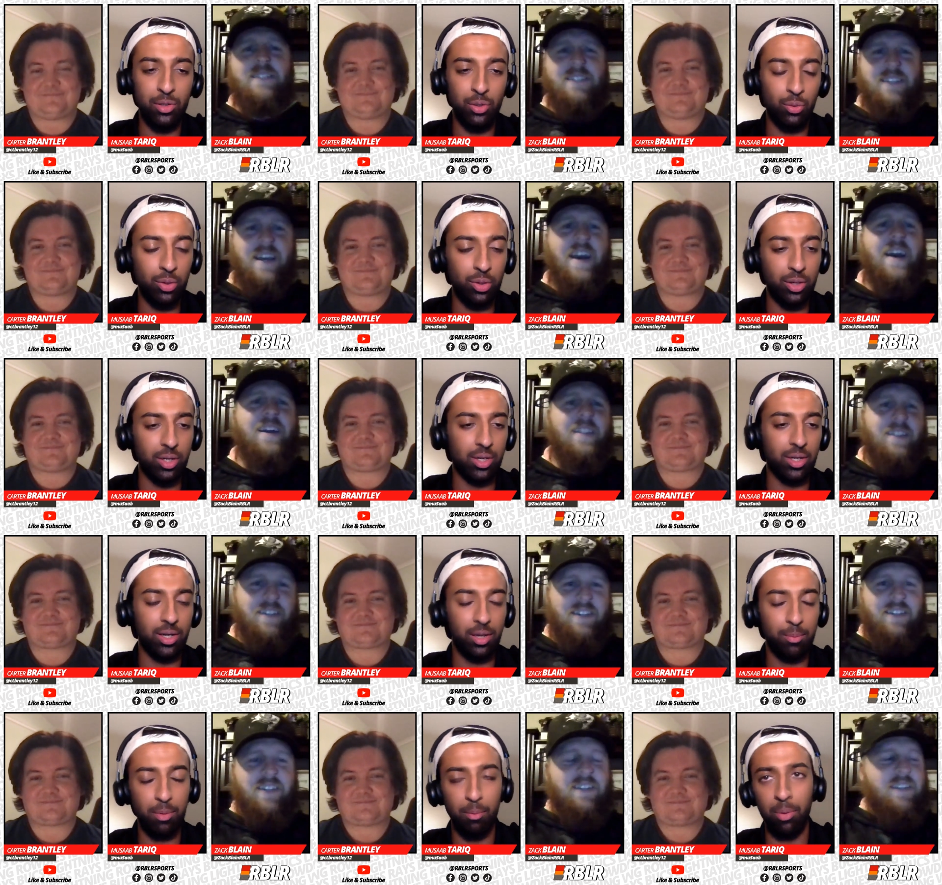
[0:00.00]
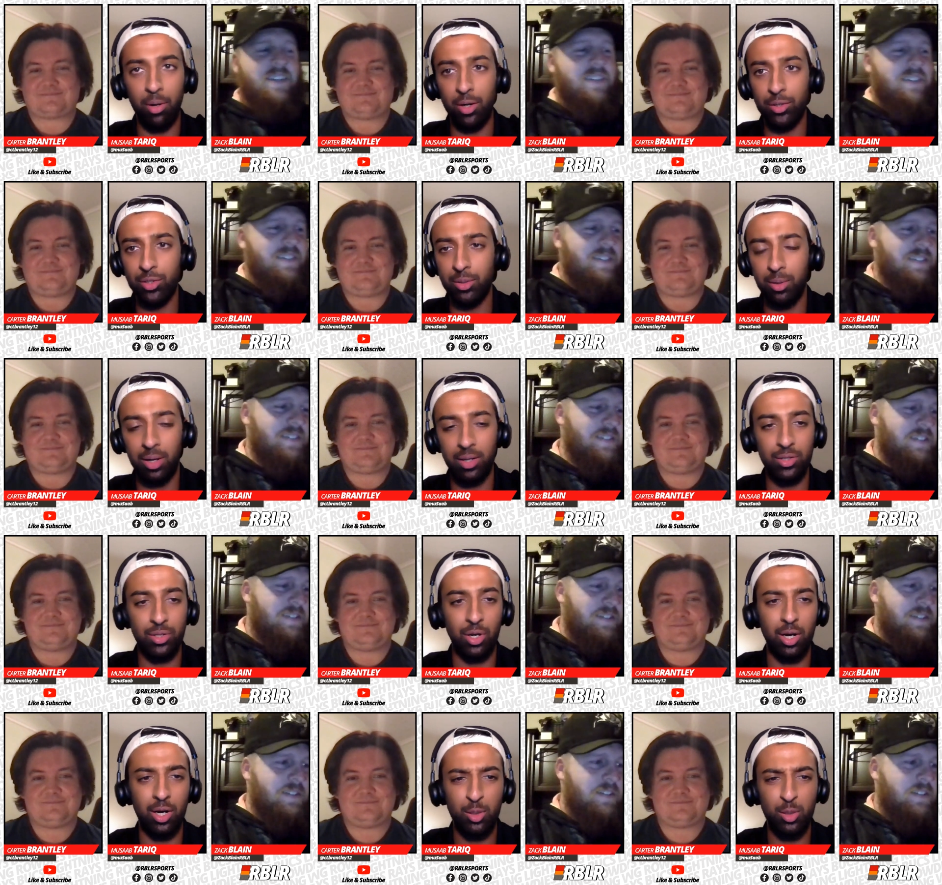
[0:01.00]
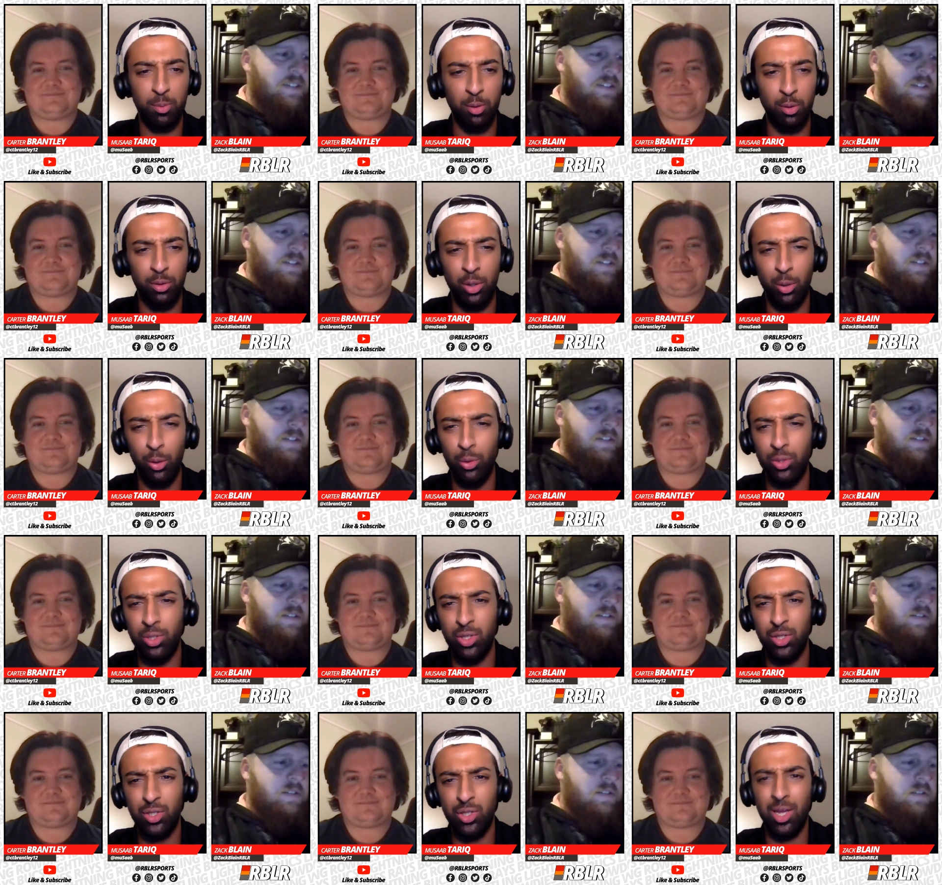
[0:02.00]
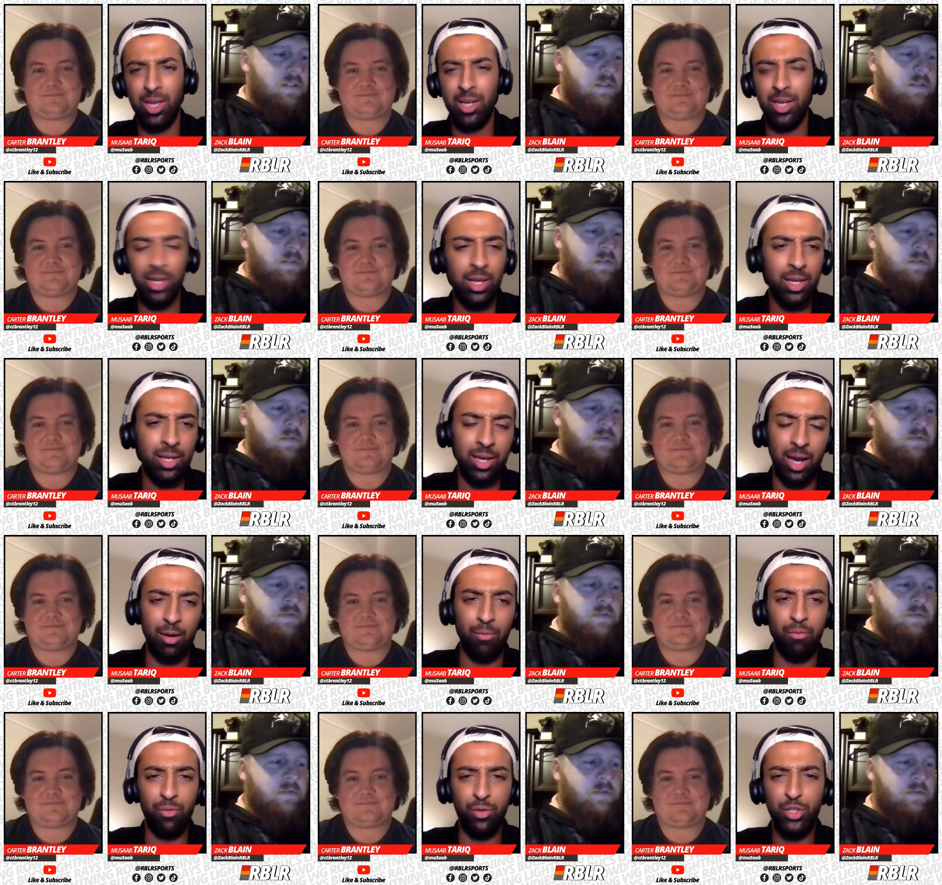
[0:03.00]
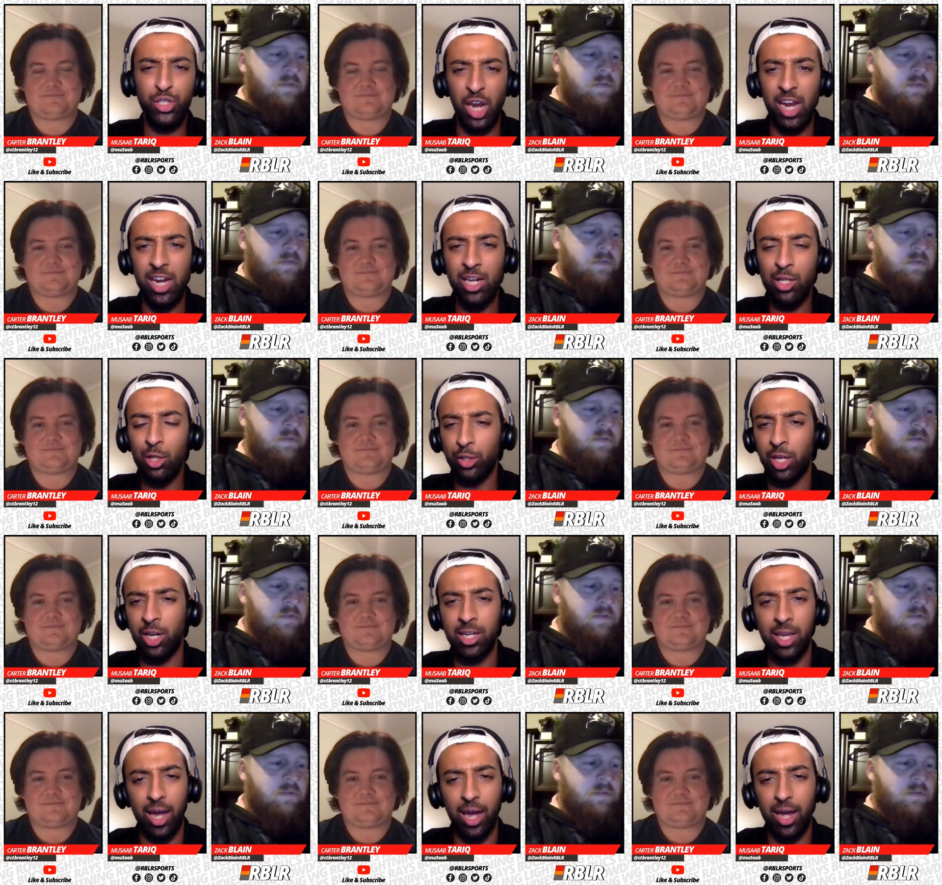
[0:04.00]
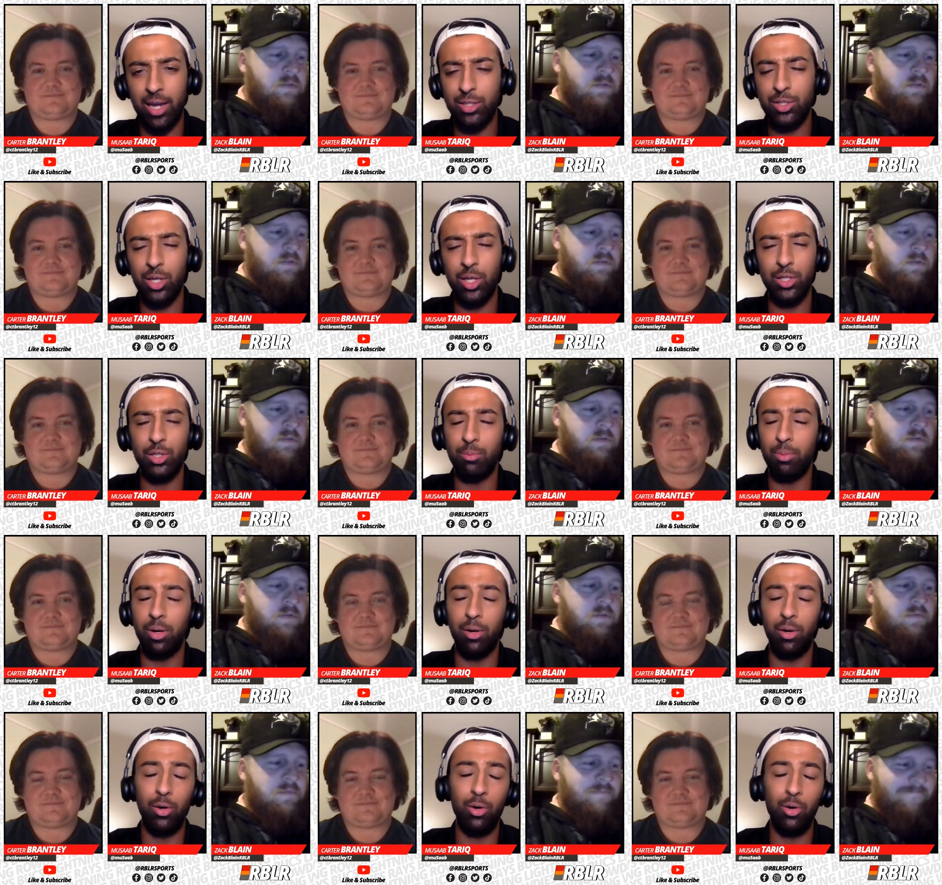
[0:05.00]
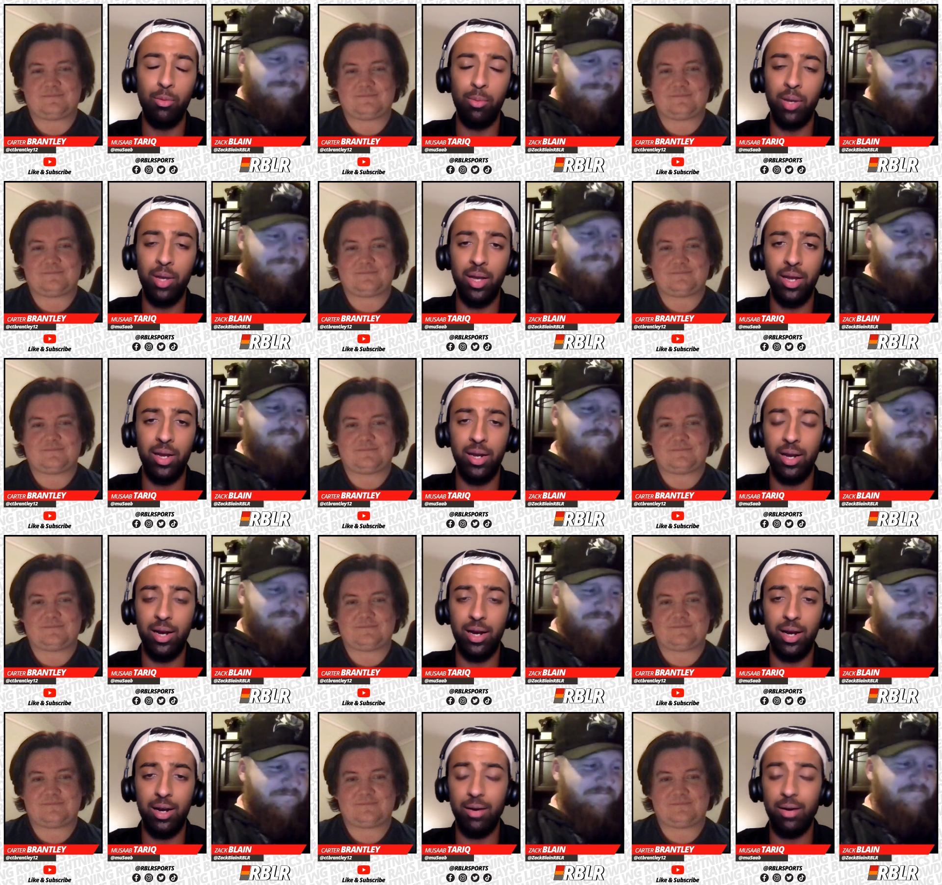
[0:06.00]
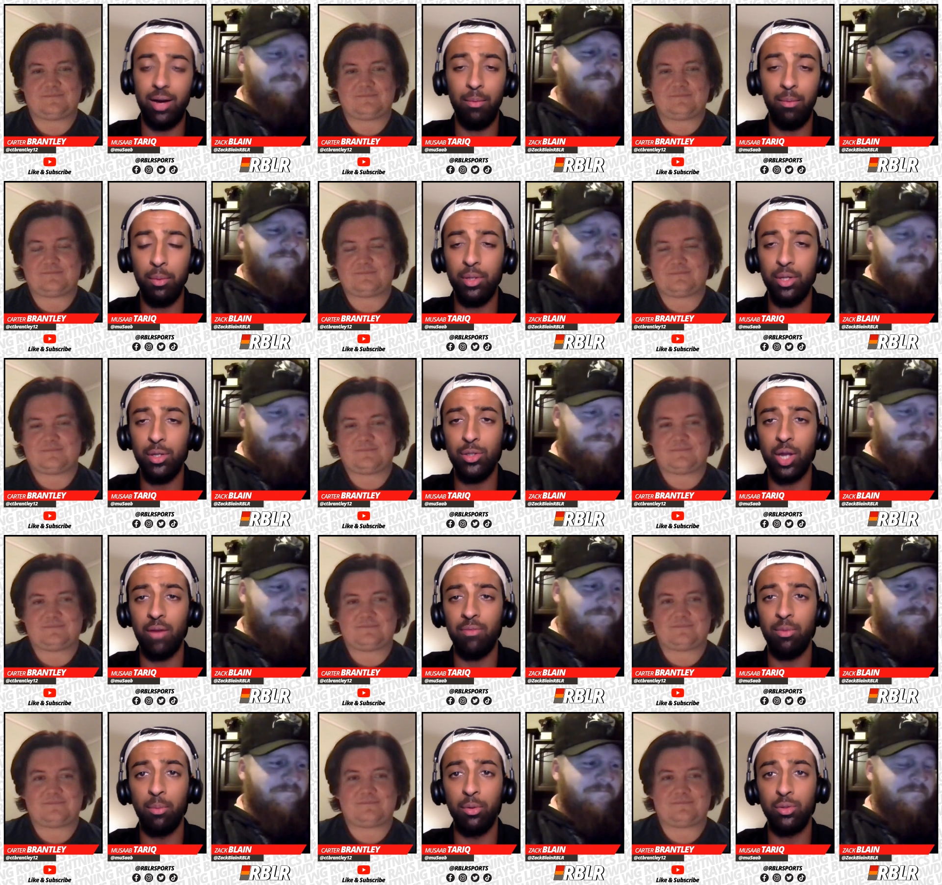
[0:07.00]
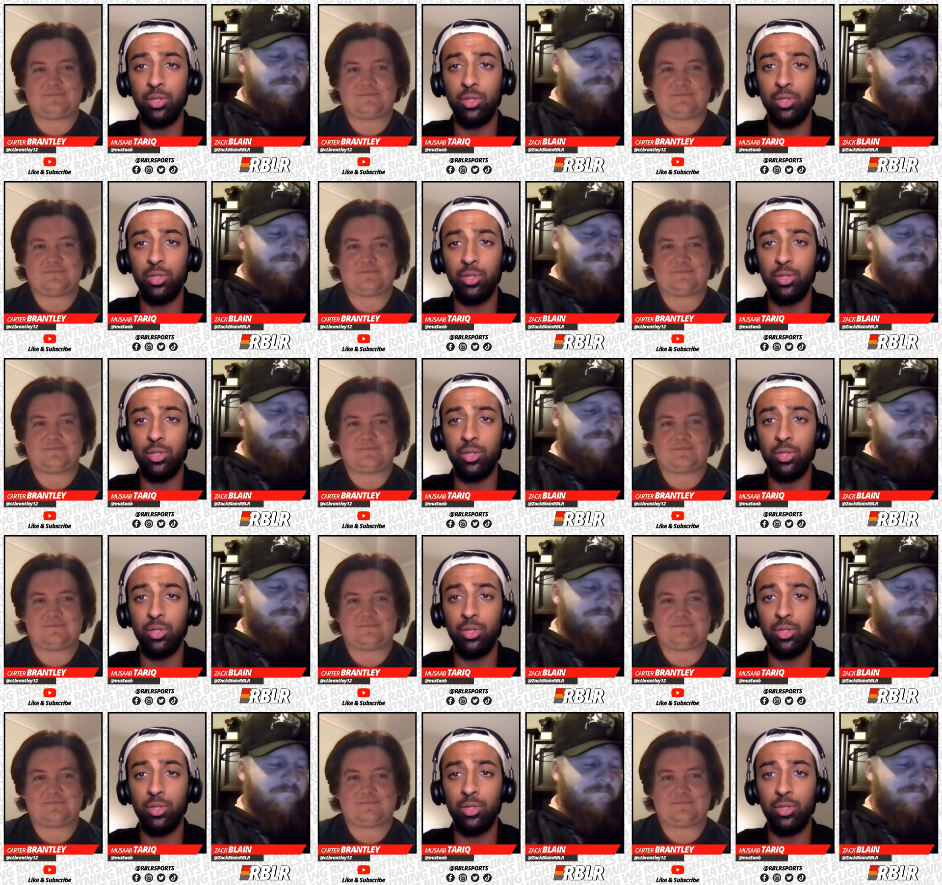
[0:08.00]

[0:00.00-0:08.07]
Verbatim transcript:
Speaker 1: to work uh, up in Boston at this hospital, and there was this kind of shady looking gas station. But oh man, I remember they used to have the most